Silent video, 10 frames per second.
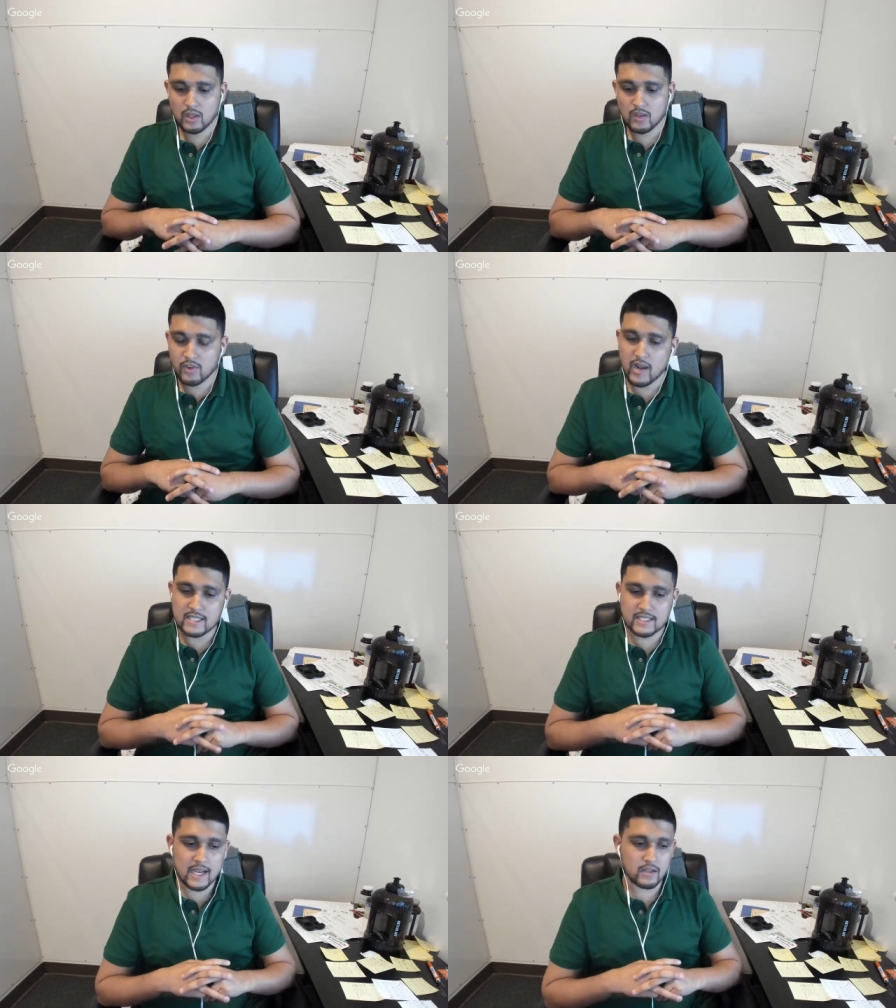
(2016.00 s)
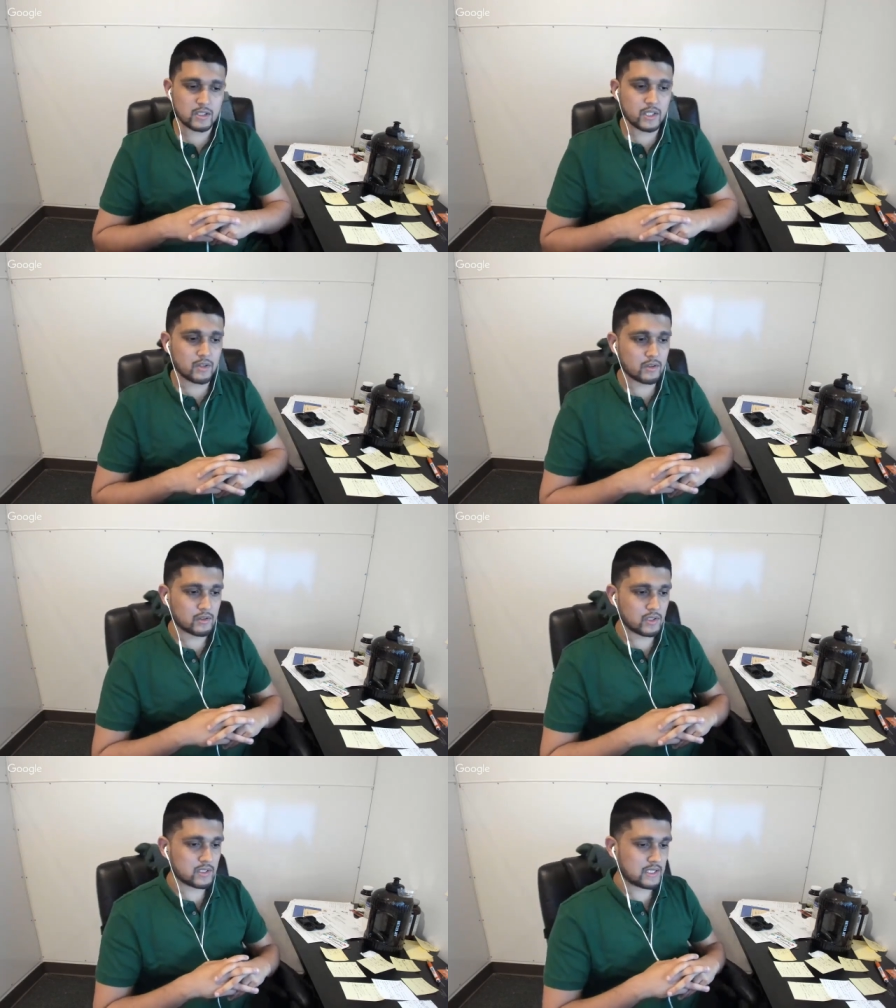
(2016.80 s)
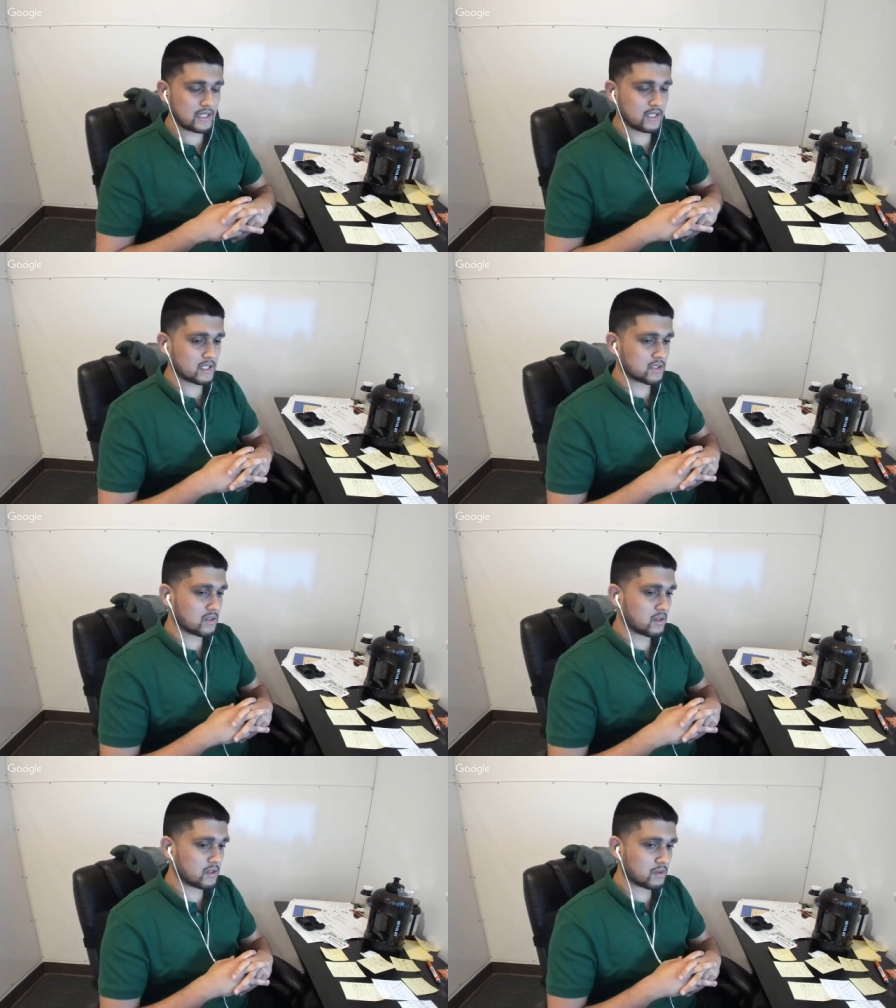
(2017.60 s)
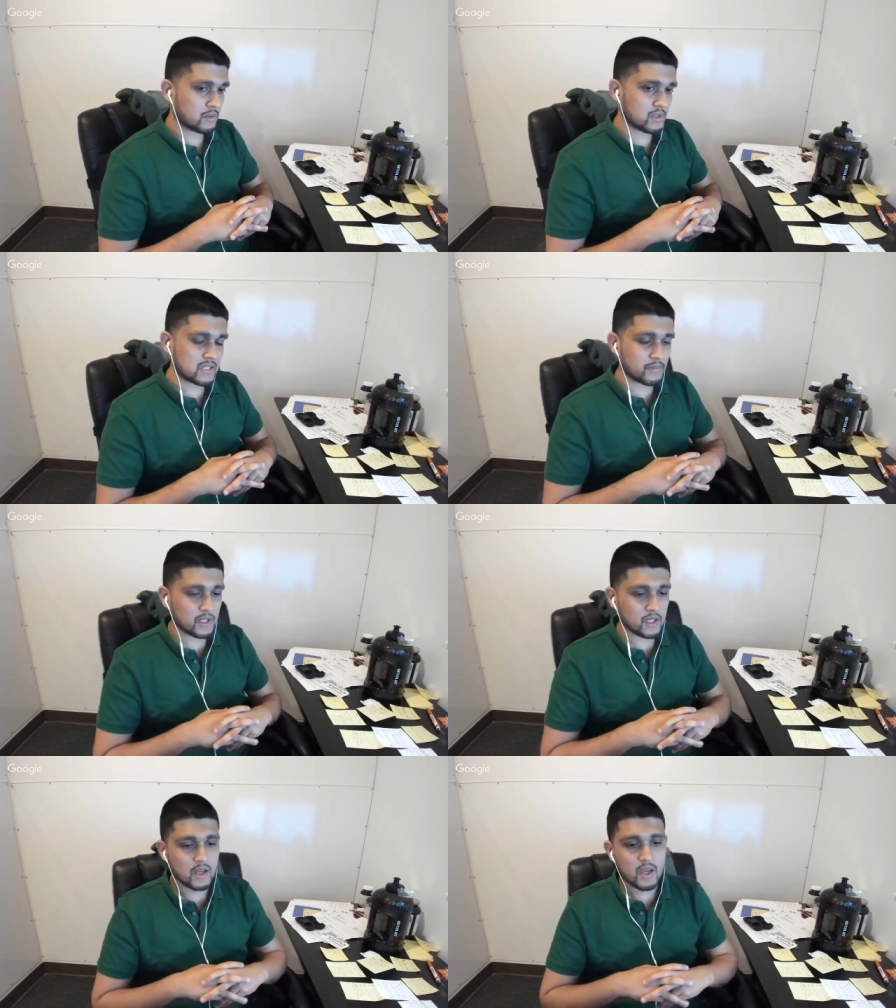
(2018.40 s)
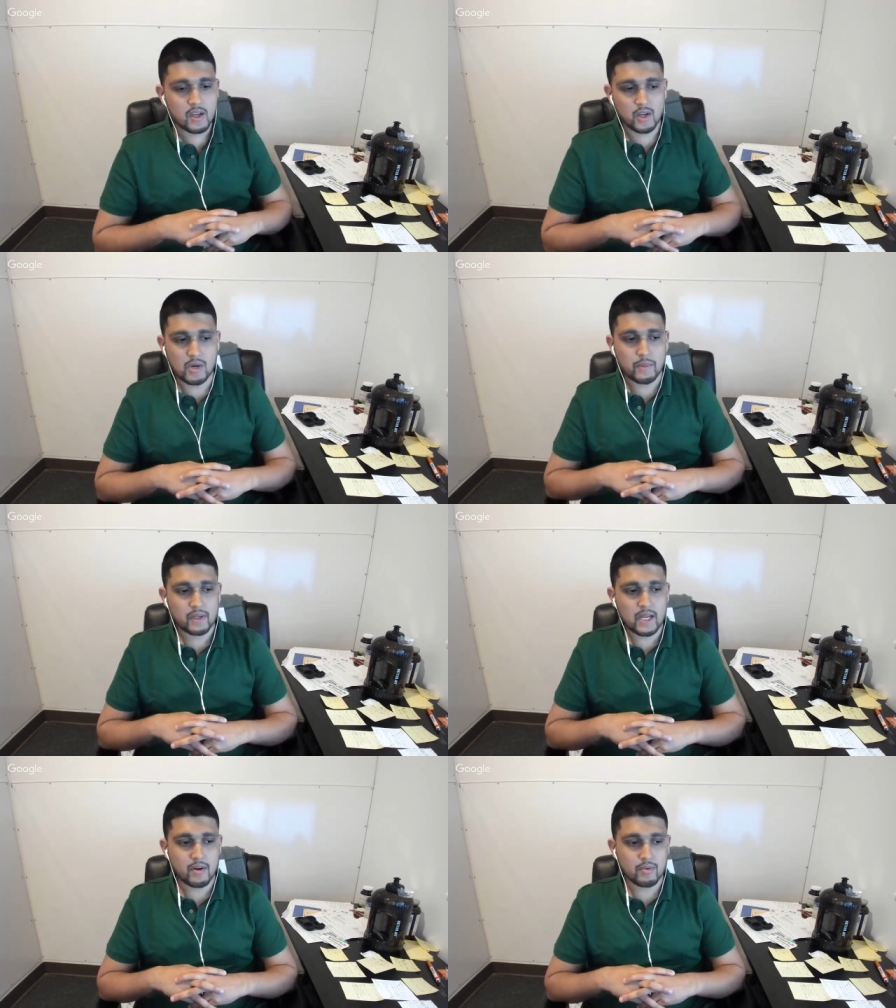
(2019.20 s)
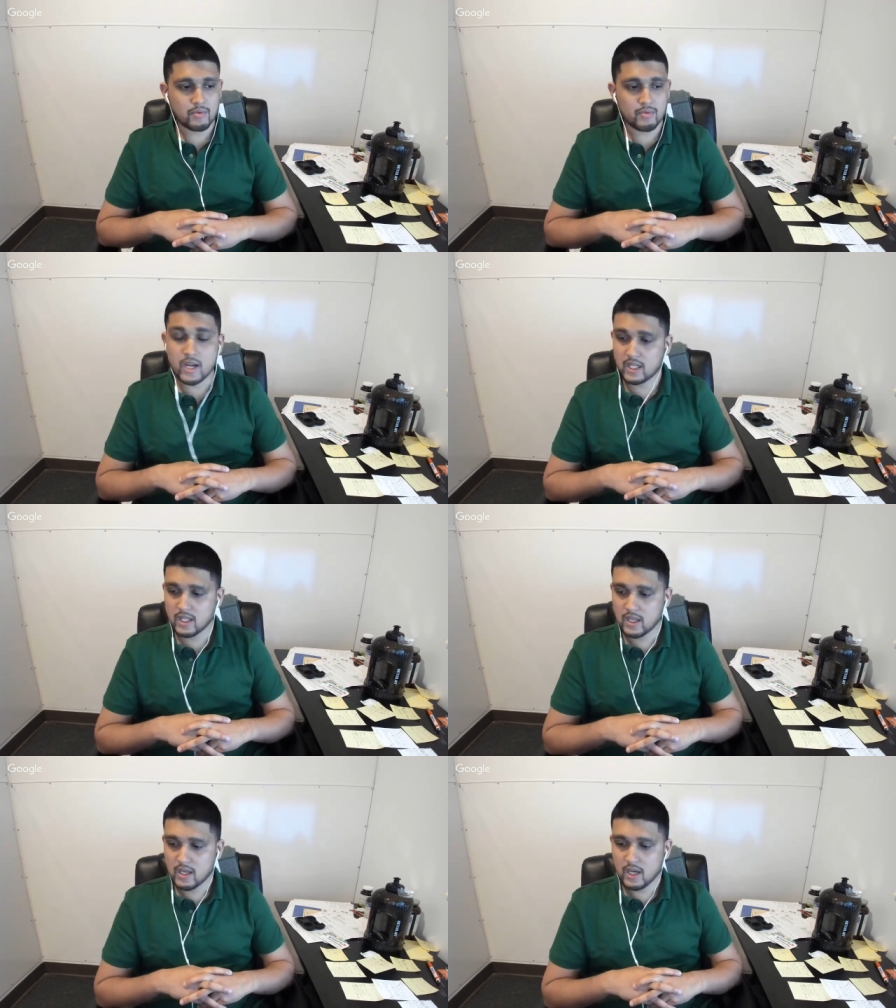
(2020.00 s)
if you're asking how little does it take to get started with something, you're probably not ready.